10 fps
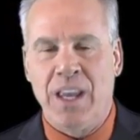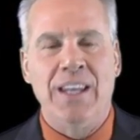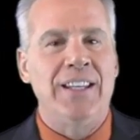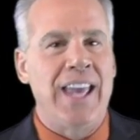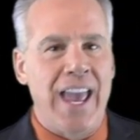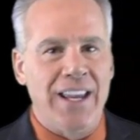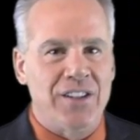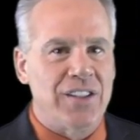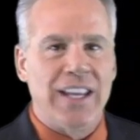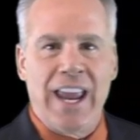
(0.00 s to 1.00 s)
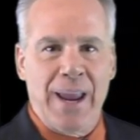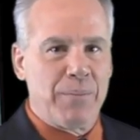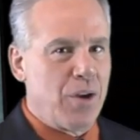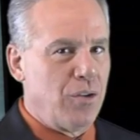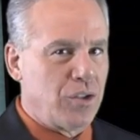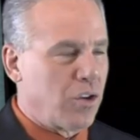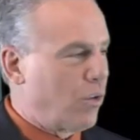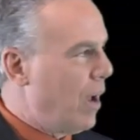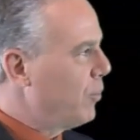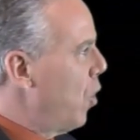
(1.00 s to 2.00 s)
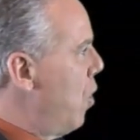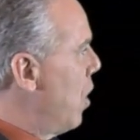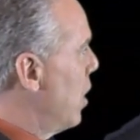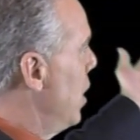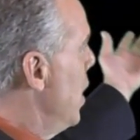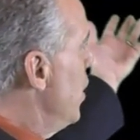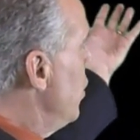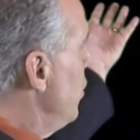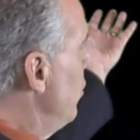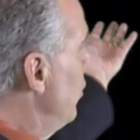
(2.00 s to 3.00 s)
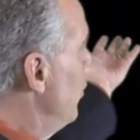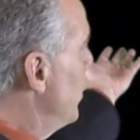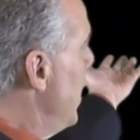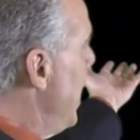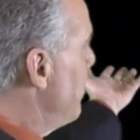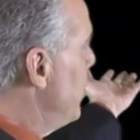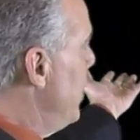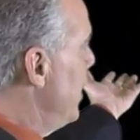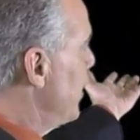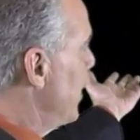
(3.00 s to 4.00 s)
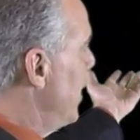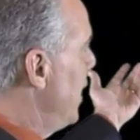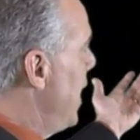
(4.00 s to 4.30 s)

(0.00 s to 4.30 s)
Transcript: in case the amp goes corrupt or you lose an amp's disk